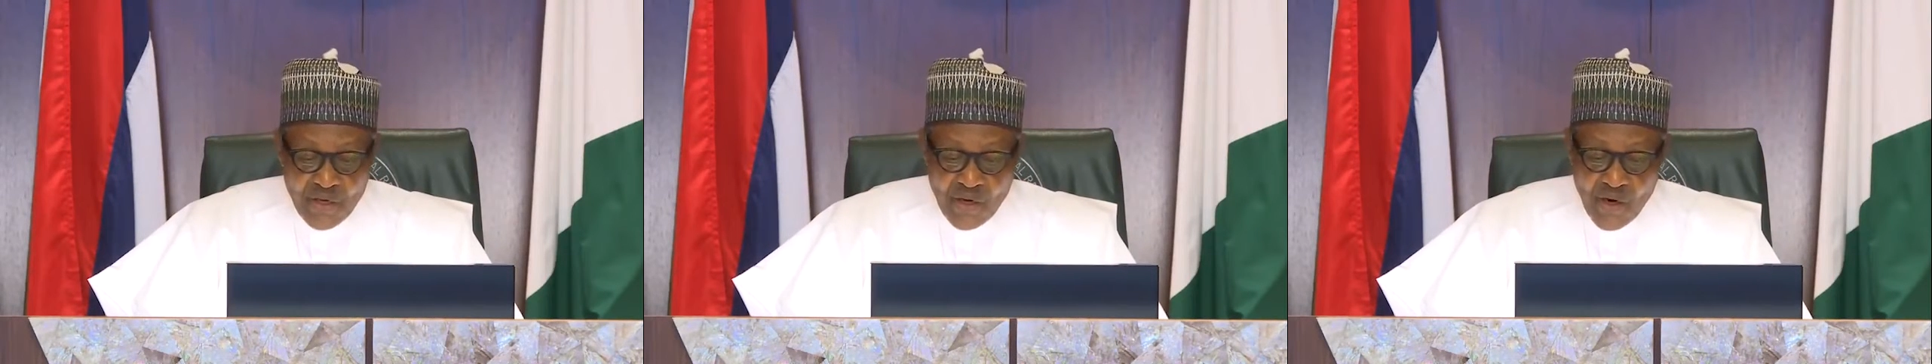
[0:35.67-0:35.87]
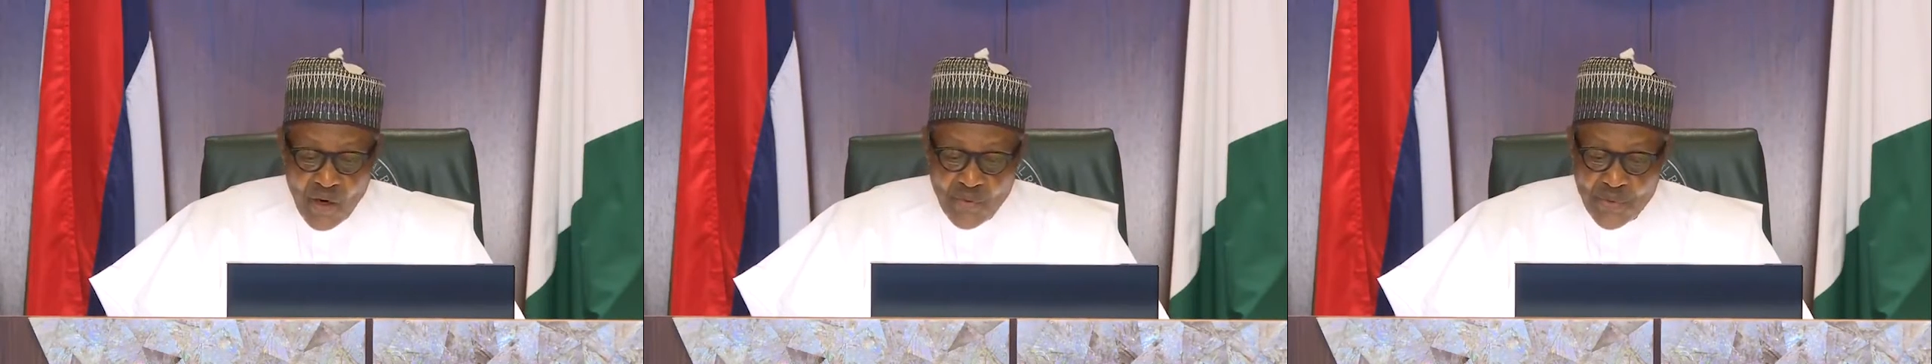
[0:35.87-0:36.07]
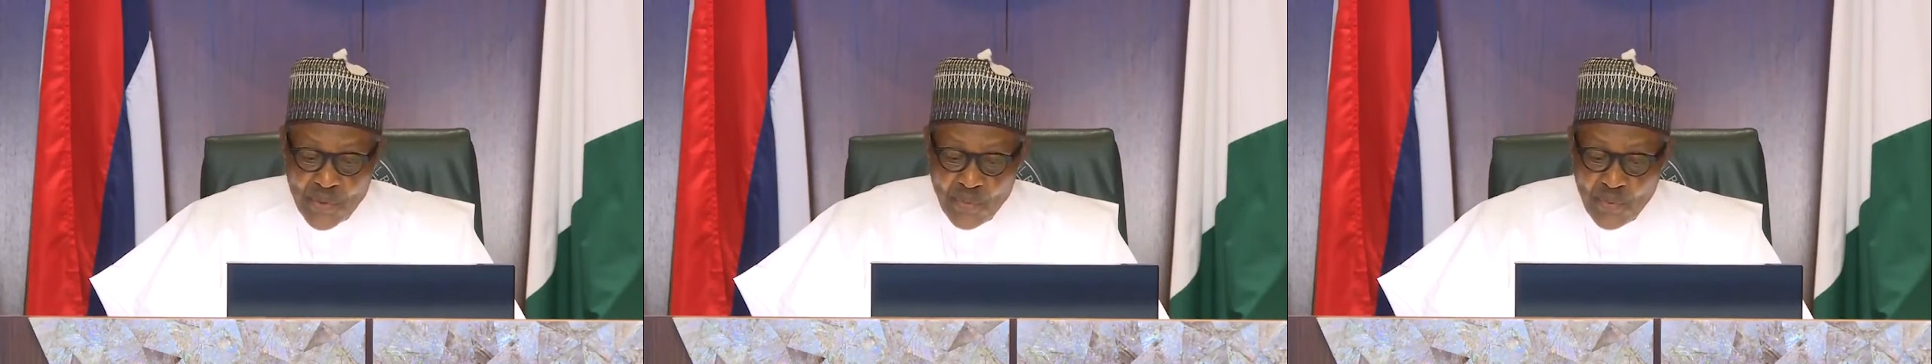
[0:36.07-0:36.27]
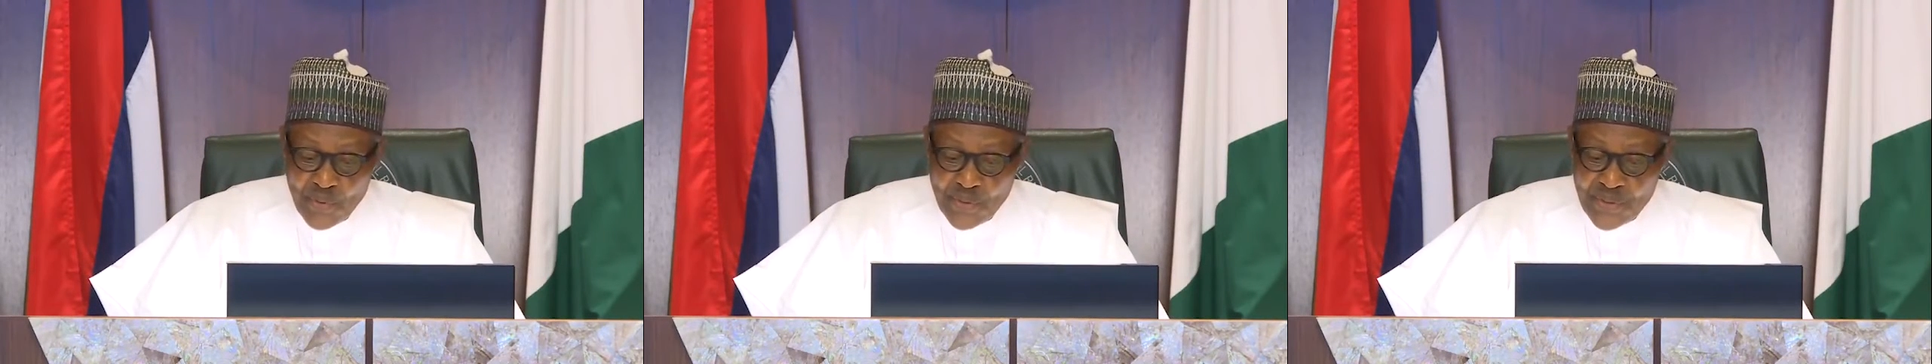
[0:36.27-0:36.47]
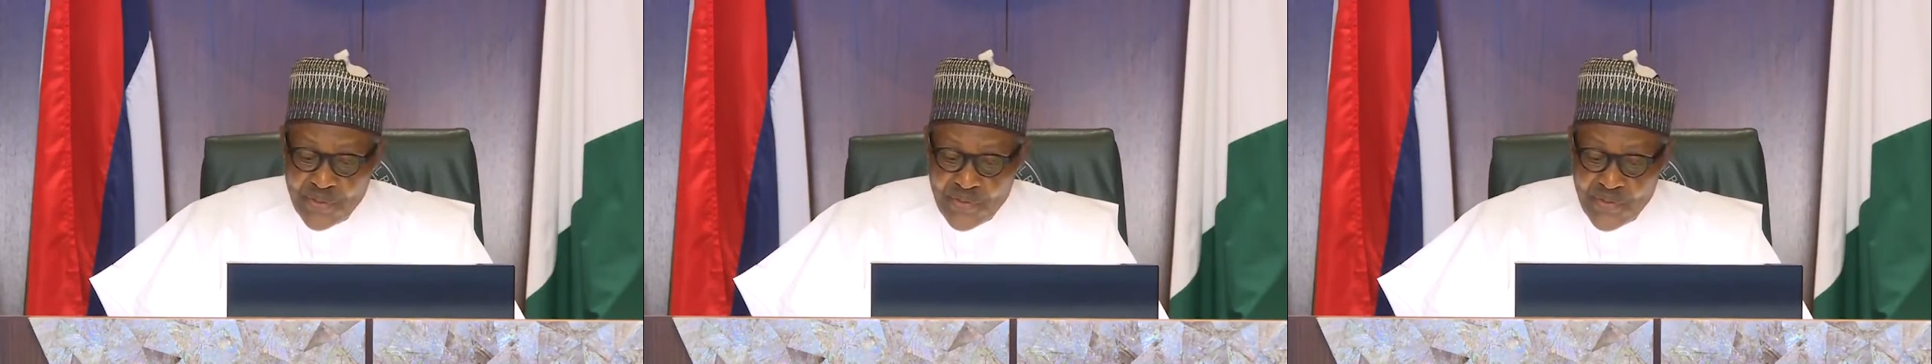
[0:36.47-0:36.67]
of the
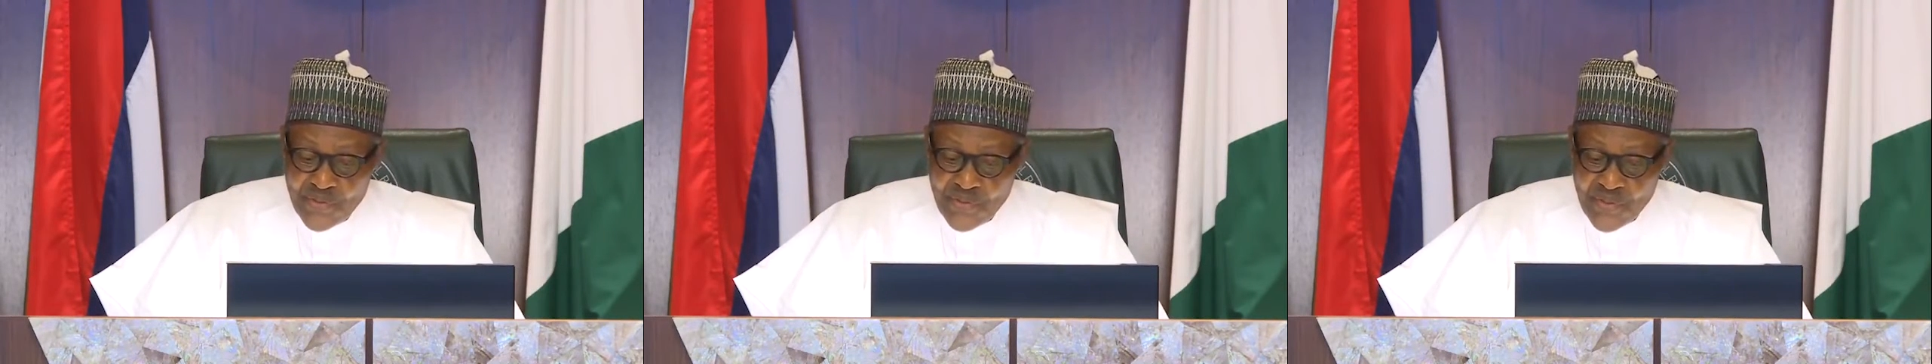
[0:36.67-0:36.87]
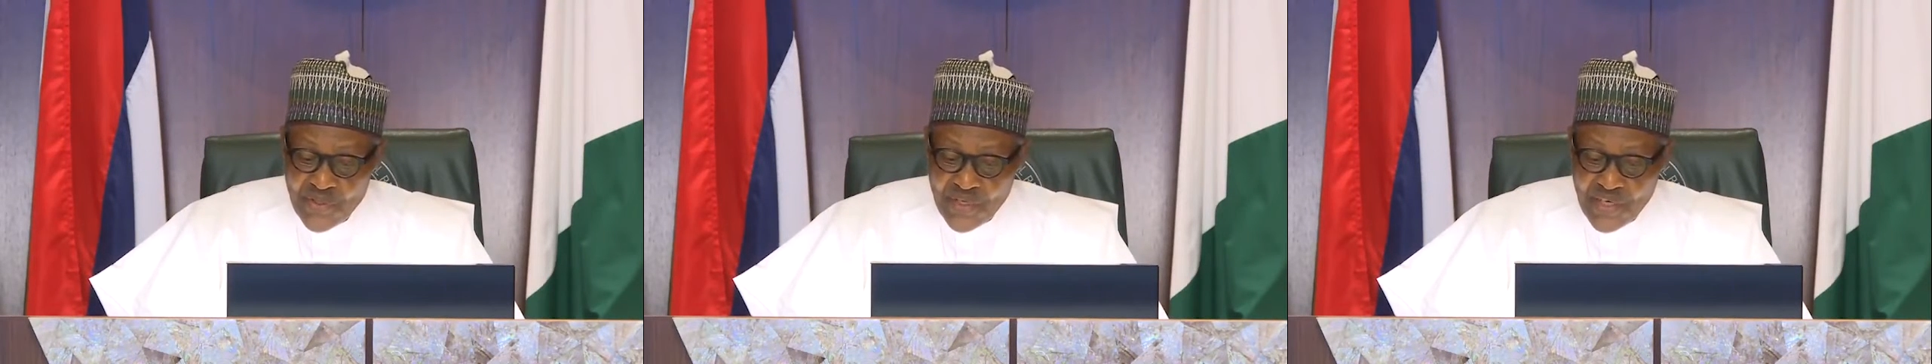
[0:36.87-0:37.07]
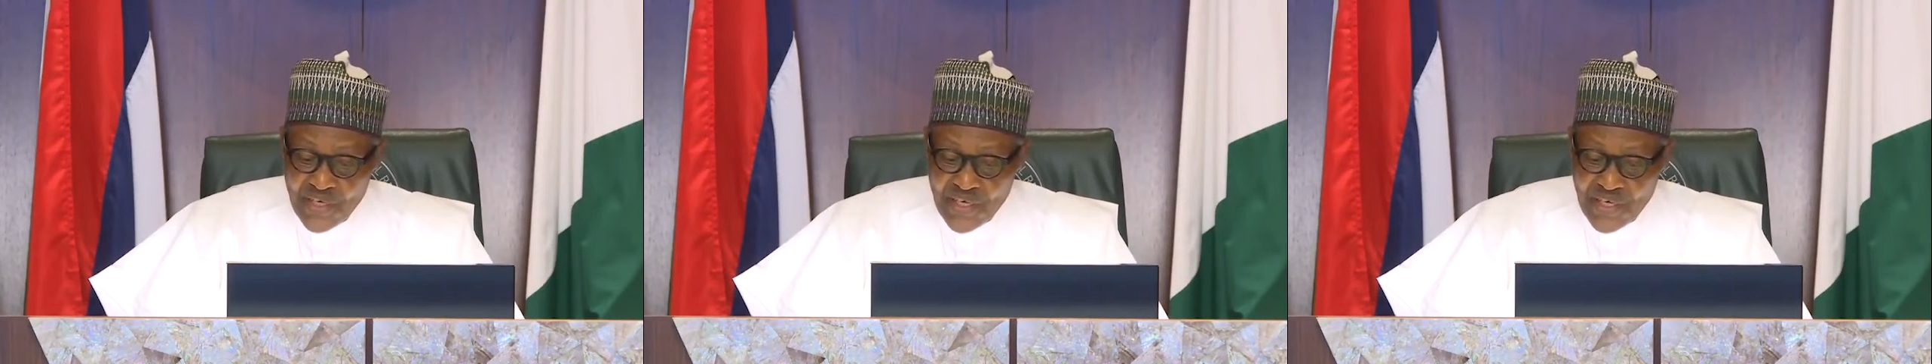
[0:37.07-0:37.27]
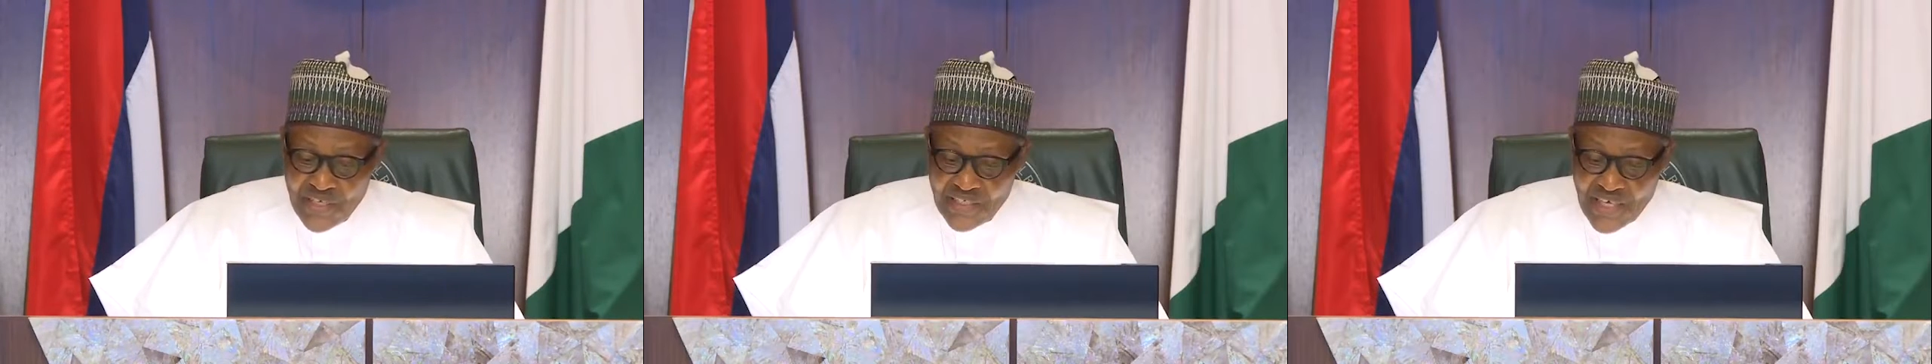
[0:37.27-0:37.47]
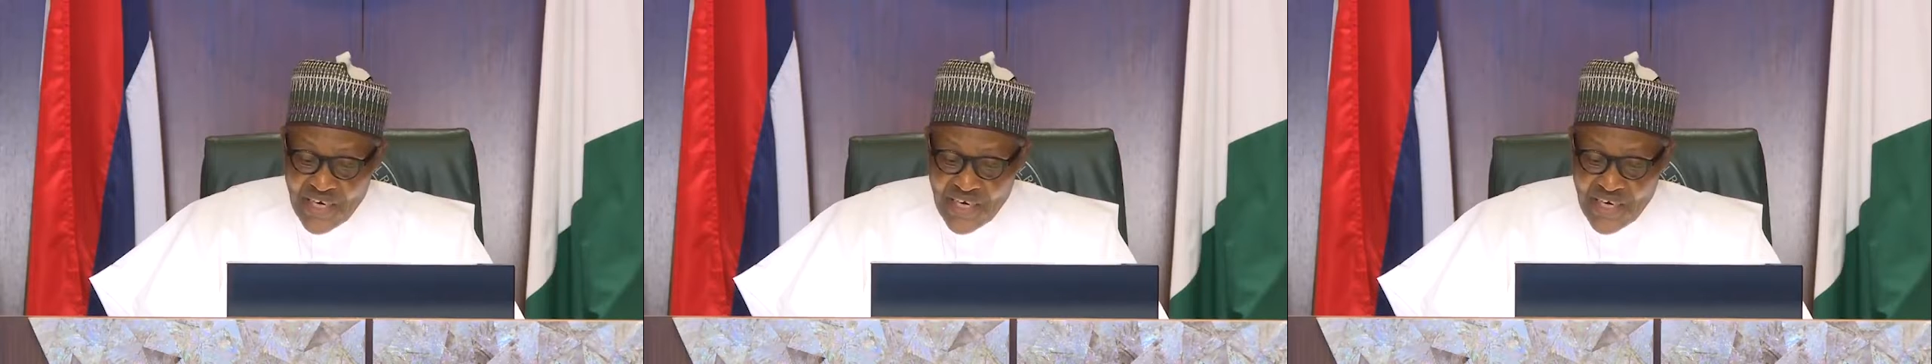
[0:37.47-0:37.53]
police and